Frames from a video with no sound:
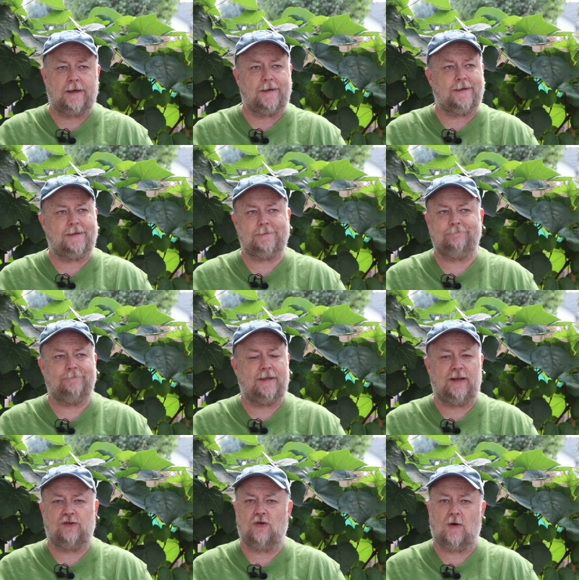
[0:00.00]
Uh,
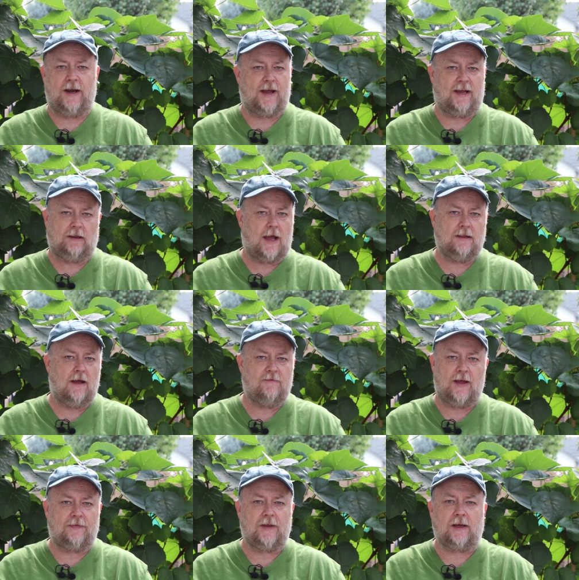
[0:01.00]
it's great, I, I
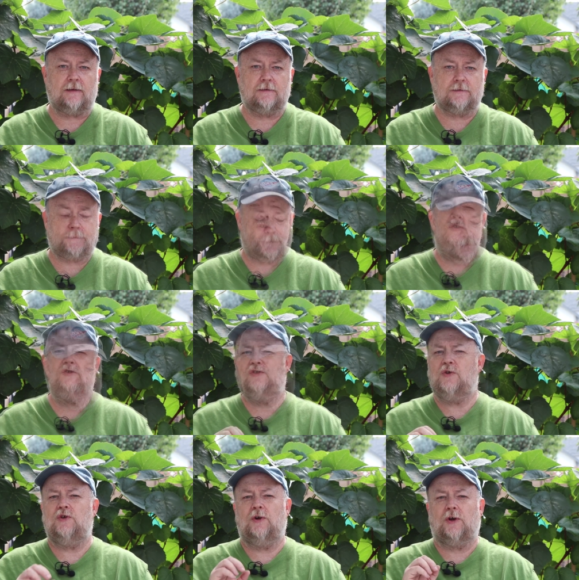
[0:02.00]
love that thing.
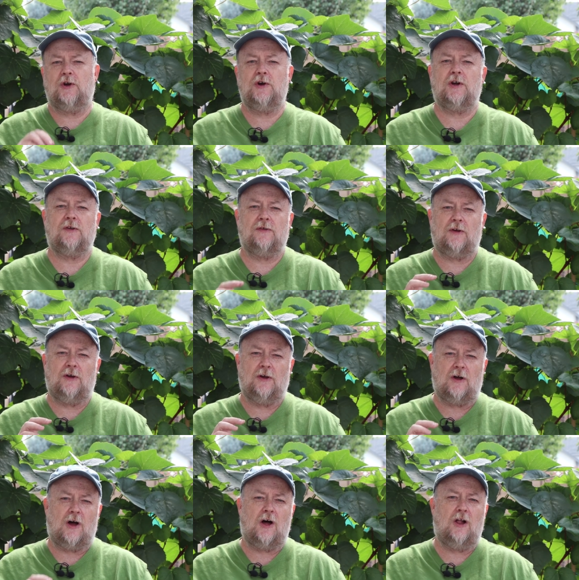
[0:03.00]
Do your cooks
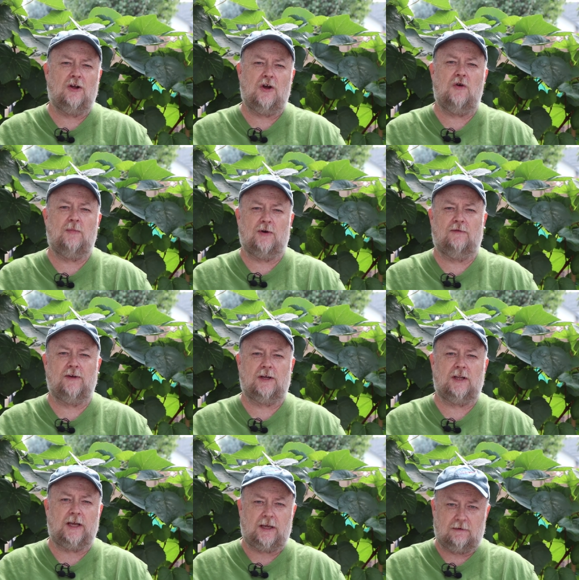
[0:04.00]
all go
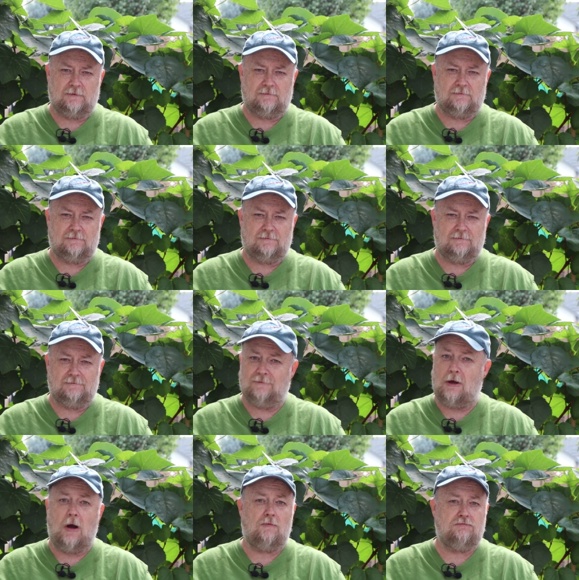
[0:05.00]
perfectly?
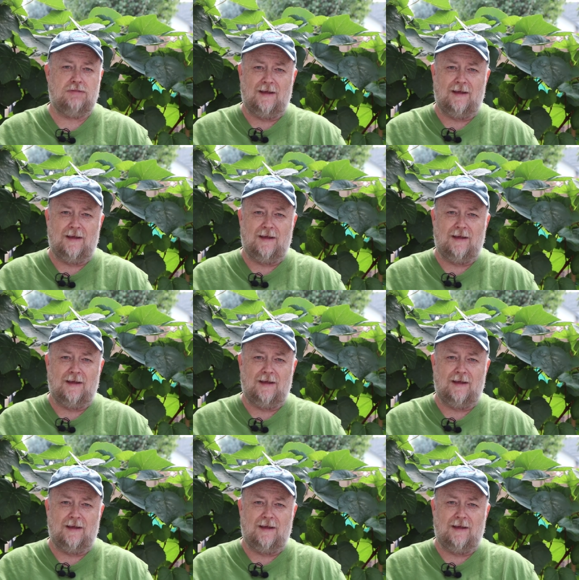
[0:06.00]
No.